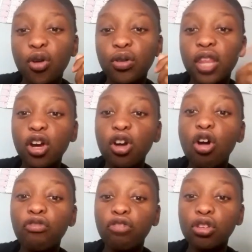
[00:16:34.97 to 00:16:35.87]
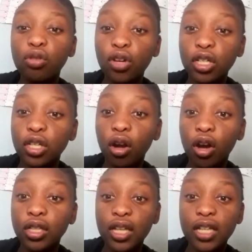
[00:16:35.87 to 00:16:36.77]
I think COVID taught us a
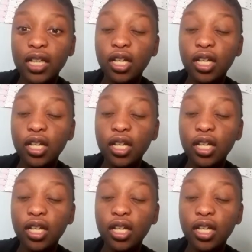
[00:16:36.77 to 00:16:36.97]
lot that,